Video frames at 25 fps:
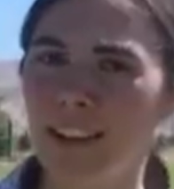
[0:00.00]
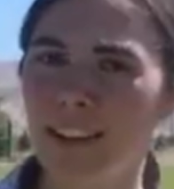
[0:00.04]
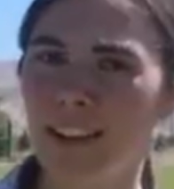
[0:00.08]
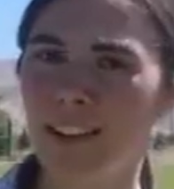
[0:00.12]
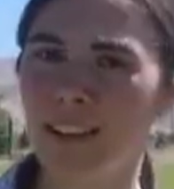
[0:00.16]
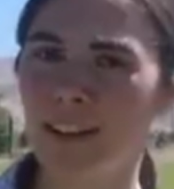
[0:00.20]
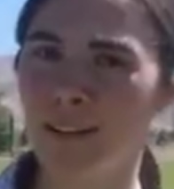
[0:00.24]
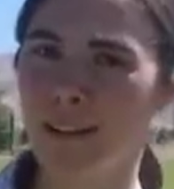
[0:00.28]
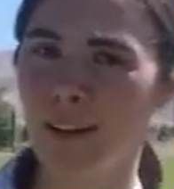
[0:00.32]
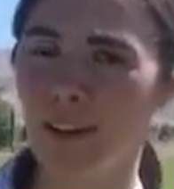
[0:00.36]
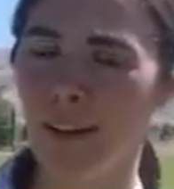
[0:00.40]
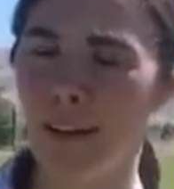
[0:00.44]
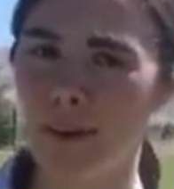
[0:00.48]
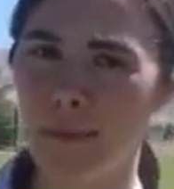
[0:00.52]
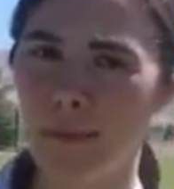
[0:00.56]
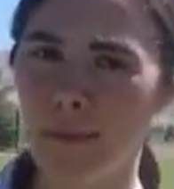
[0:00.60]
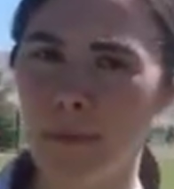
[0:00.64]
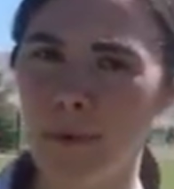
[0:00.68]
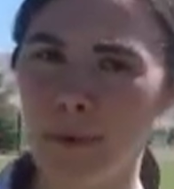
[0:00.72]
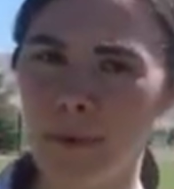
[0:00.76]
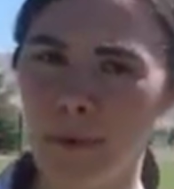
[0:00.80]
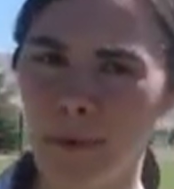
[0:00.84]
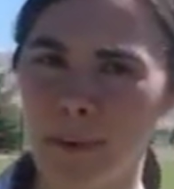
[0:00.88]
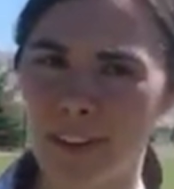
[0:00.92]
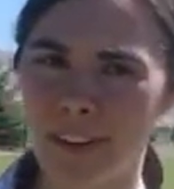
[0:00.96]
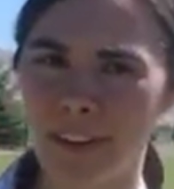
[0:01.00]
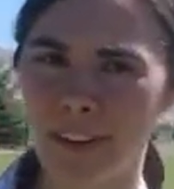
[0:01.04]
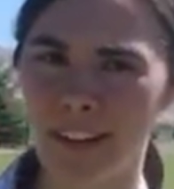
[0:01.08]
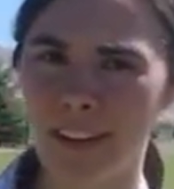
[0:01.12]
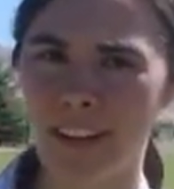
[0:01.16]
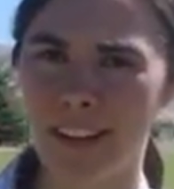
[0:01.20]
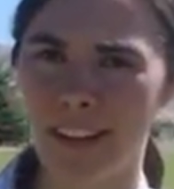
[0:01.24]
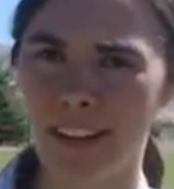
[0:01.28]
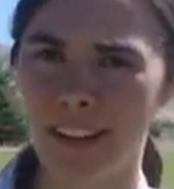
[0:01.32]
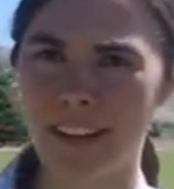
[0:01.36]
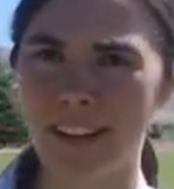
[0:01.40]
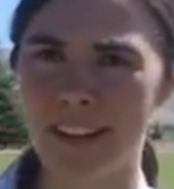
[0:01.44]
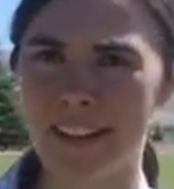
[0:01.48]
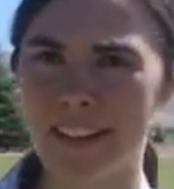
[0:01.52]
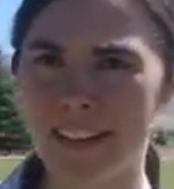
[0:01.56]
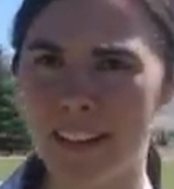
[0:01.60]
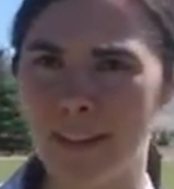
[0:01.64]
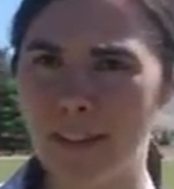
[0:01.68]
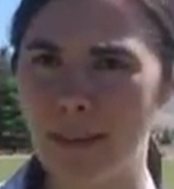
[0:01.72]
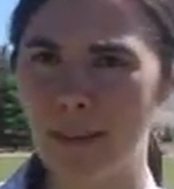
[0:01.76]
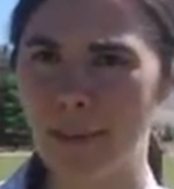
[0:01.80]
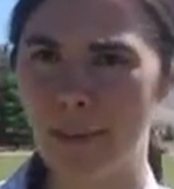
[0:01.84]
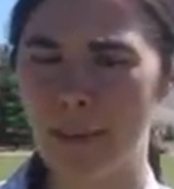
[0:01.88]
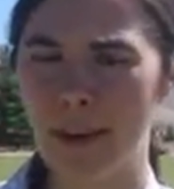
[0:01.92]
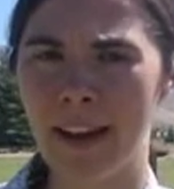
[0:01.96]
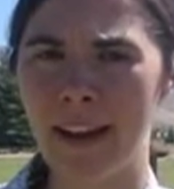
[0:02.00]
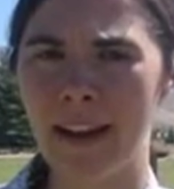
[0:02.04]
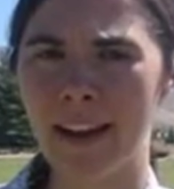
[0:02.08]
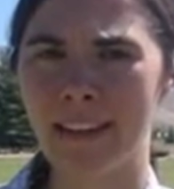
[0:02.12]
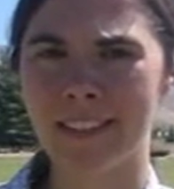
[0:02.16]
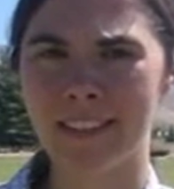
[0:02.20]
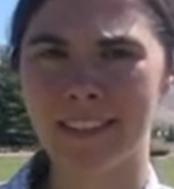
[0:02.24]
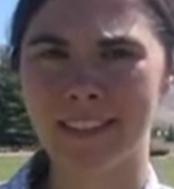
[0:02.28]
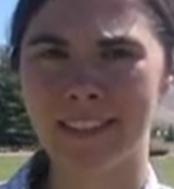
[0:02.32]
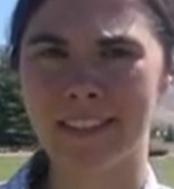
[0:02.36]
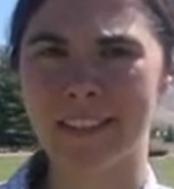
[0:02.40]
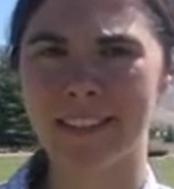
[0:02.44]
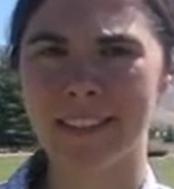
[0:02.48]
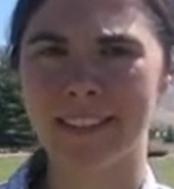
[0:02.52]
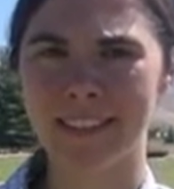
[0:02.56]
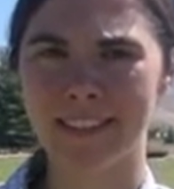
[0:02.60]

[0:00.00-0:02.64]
a lot more than I did in the past,